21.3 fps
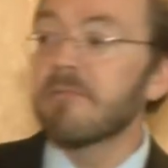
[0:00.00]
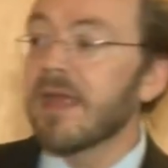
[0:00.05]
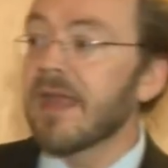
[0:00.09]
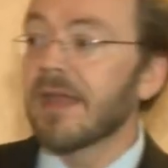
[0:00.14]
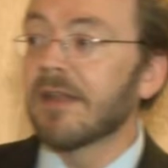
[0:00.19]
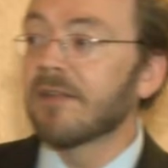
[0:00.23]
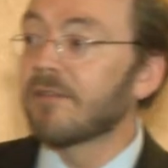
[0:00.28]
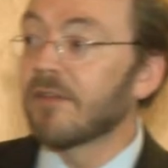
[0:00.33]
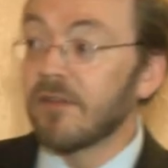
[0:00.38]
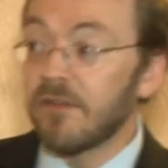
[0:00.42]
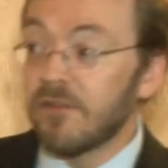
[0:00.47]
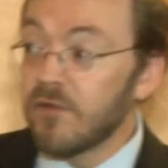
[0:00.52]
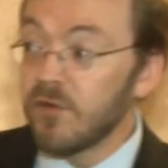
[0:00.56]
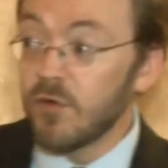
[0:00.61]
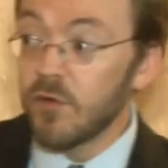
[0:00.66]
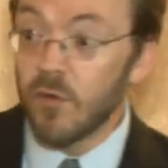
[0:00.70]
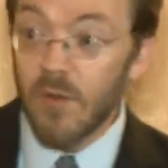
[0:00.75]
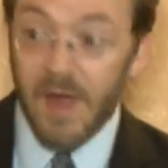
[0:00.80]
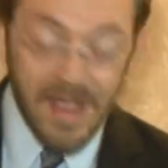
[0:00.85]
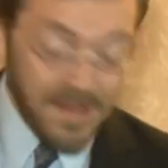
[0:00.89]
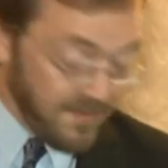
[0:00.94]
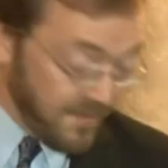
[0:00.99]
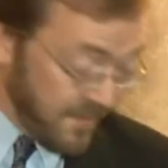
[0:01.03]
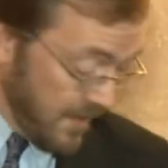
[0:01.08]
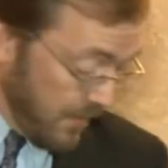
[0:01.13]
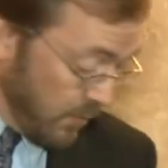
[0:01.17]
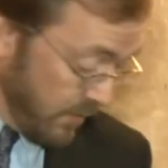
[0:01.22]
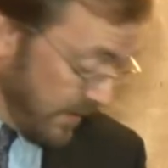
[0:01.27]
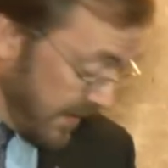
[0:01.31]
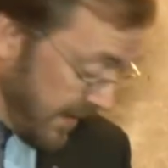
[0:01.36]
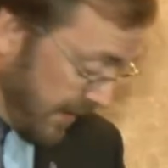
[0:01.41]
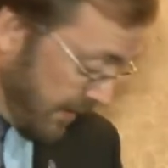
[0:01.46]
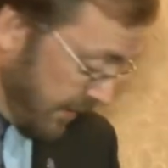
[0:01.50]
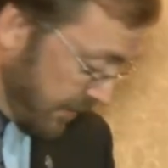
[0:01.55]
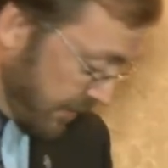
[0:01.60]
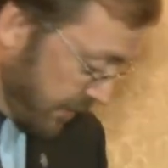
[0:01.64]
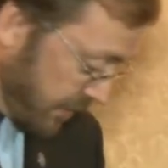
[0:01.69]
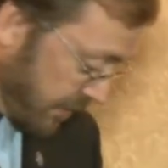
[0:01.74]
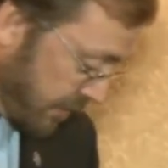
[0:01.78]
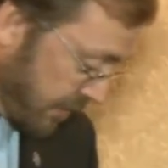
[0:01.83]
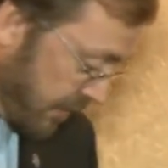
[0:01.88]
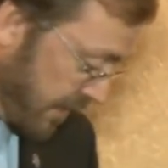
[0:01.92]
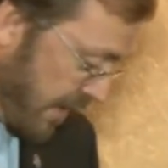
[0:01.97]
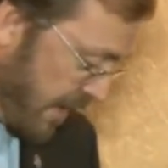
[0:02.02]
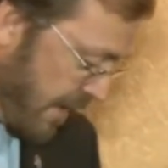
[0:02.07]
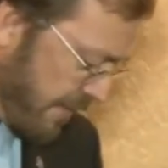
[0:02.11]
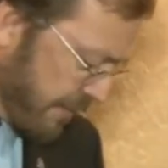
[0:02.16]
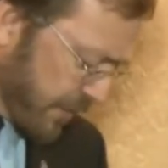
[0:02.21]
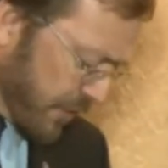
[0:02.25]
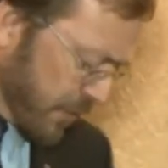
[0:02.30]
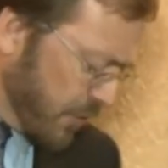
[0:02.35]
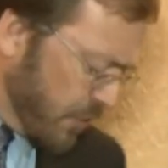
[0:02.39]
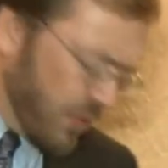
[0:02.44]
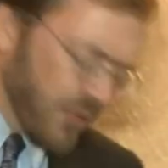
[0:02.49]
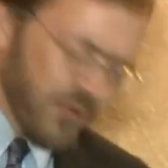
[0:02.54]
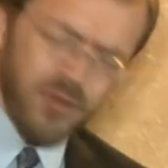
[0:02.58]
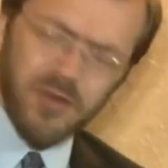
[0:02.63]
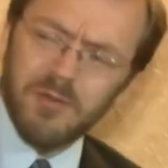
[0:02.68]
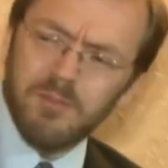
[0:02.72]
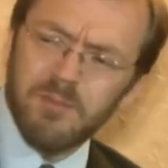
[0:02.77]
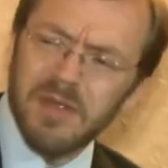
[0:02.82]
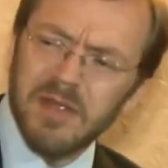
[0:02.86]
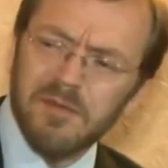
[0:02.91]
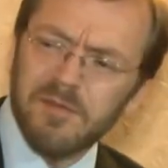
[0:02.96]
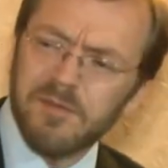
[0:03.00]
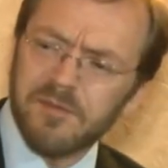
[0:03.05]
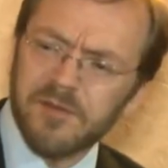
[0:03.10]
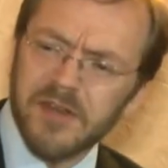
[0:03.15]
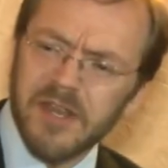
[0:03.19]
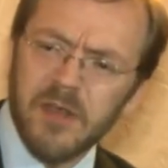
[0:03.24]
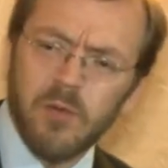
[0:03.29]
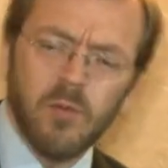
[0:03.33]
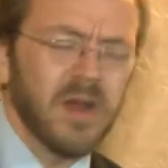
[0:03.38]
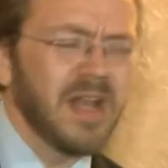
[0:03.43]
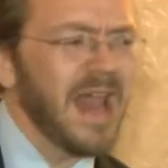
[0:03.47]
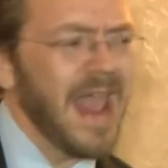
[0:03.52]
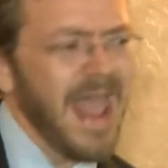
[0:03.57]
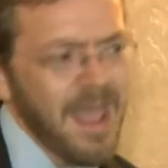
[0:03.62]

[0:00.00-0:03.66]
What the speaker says: man to do as he lists, for who could be free when